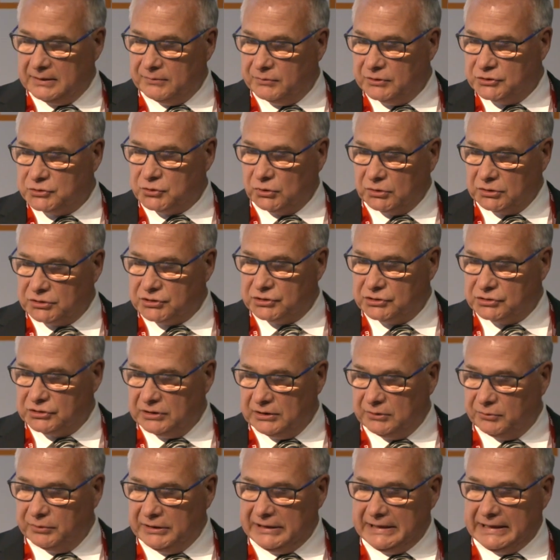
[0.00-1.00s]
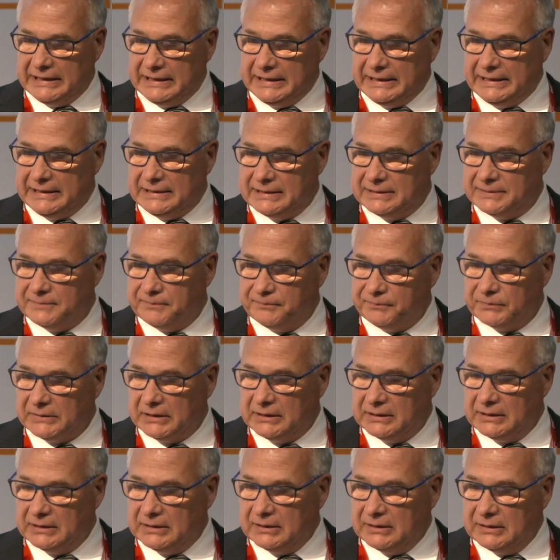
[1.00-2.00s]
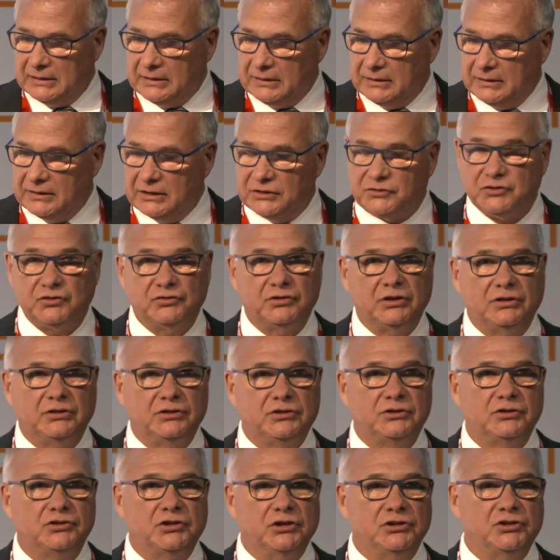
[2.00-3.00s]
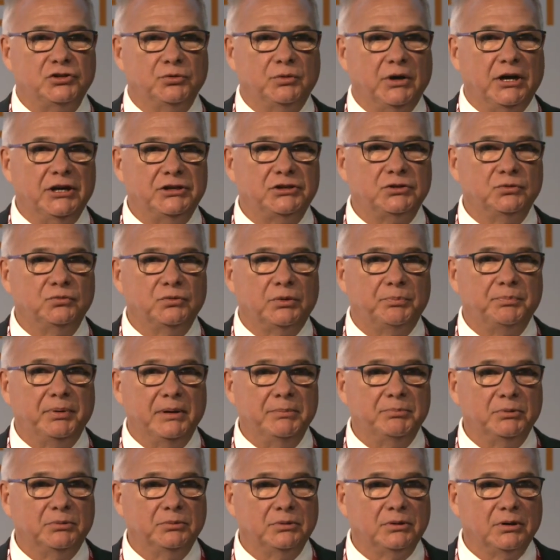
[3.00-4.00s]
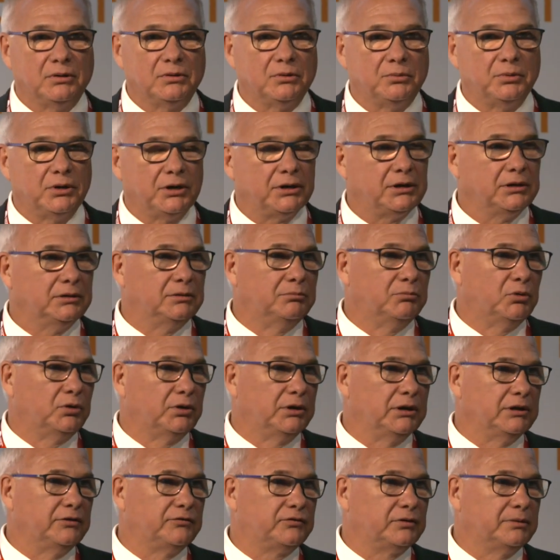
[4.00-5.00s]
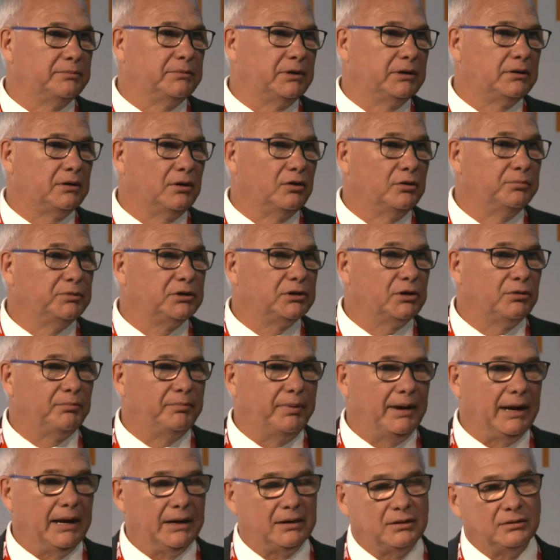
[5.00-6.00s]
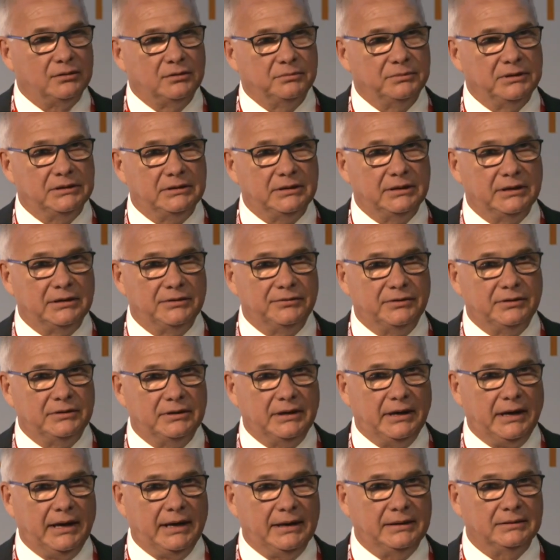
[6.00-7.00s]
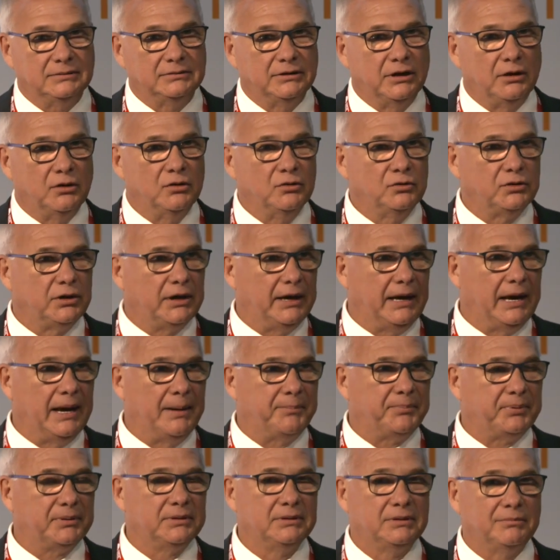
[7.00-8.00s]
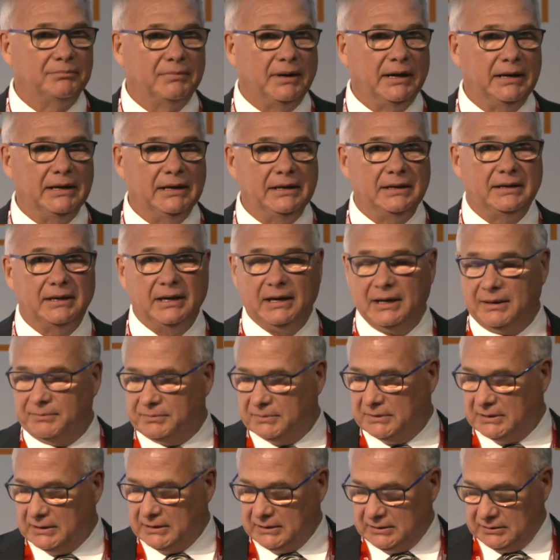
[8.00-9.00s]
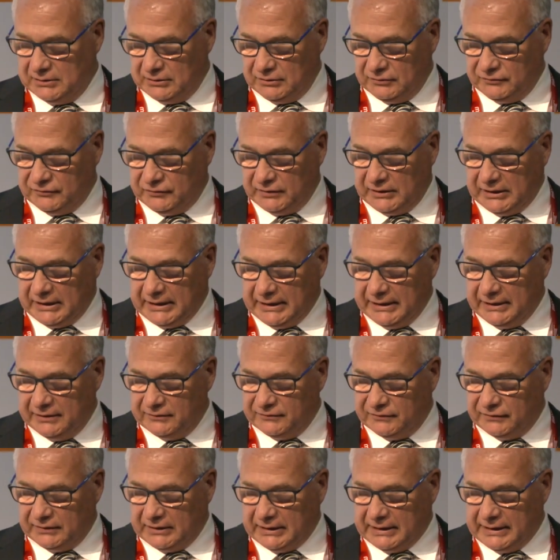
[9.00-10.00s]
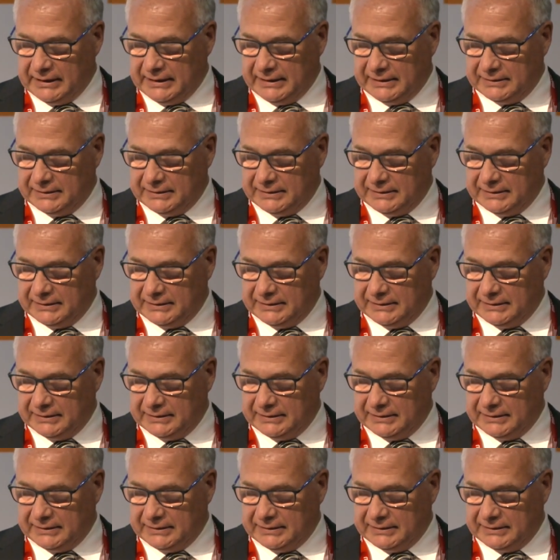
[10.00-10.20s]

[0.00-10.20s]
resources that we need. This is a situation where people will go to work in the morning from their home and go back home at the end of the day. No camp, mining camp, no fly in, fly